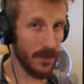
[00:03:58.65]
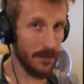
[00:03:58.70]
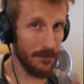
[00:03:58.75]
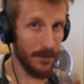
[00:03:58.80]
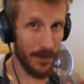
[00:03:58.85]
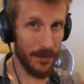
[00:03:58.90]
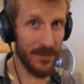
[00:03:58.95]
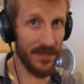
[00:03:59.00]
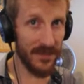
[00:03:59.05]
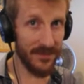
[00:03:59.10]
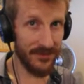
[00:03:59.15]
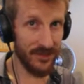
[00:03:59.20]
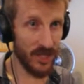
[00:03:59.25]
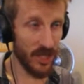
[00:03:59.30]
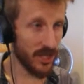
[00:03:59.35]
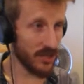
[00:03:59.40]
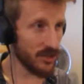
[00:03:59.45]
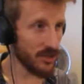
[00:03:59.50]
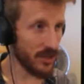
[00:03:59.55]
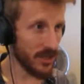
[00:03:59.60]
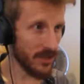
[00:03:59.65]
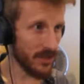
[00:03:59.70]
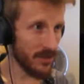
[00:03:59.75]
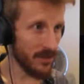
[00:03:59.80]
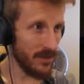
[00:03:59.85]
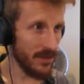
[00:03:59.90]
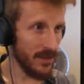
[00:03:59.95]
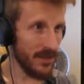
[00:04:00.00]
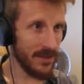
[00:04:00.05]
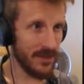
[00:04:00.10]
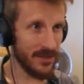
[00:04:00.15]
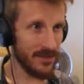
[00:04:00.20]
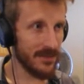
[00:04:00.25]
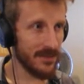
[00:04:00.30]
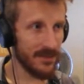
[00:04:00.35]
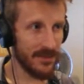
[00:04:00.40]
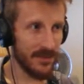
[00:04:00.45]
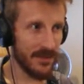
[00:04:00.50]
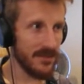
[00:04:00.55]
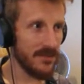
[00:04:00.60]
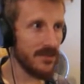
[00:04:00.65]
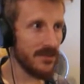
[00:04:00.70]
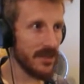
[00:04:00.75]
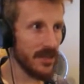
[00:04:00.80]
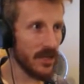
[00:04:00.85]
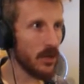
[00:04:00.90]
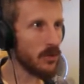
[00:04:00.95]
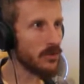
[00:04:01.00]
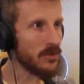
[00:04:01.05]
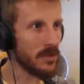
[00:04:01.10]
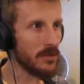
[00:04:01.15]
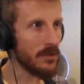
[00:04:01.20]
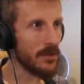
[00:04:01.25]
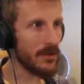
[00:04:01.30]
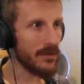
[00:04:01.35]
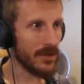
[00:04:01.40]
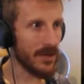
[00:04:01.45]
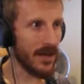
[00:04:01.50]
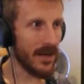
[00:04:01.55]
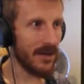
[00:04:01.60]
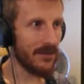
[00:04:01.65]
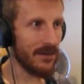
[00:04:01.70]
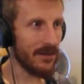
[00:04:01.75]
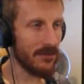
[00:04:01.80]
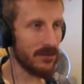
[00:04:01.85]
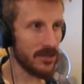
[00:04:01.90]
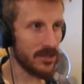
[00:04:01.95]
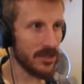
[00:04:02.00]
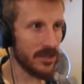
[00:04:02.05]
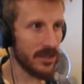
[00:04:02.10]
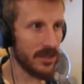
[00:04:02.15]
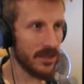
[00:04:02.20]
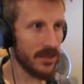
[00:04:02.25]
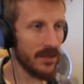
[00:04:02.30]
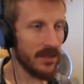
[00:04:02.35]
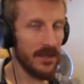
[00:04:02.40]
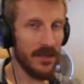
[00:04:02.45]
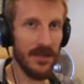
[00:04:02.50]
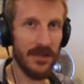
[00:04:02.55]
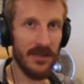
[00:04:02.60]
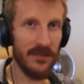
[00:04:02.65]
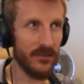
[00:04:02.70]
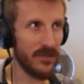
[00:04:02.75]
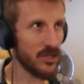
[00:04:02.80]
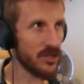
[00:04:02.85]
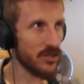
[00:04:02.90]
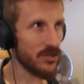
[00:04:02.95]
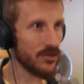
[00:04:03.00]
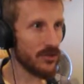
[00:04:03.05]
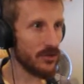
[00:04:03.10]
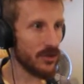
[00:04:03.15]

Maybe they've changed it. This is the only building I've ever seen a vicious